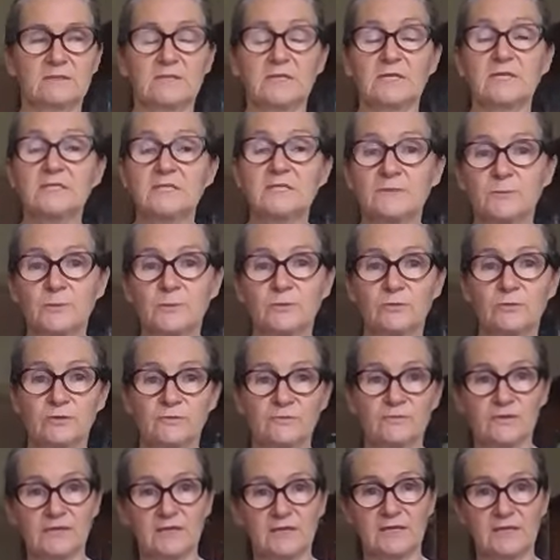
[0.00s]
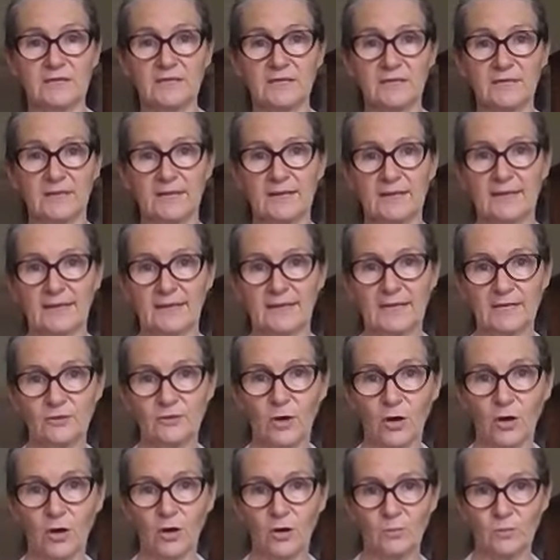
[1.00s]
teaspoon of ghee in
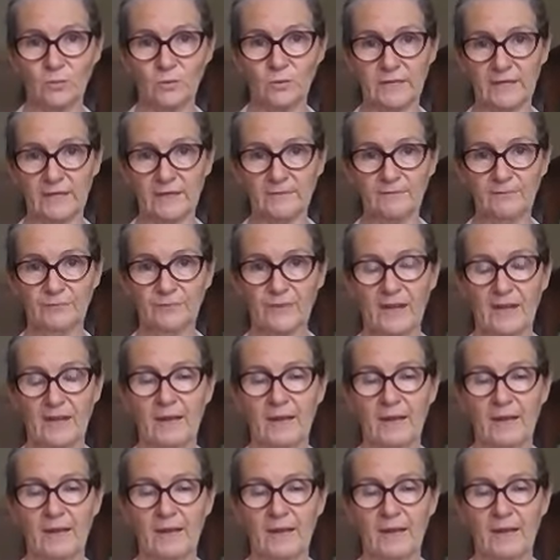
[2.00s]
hot water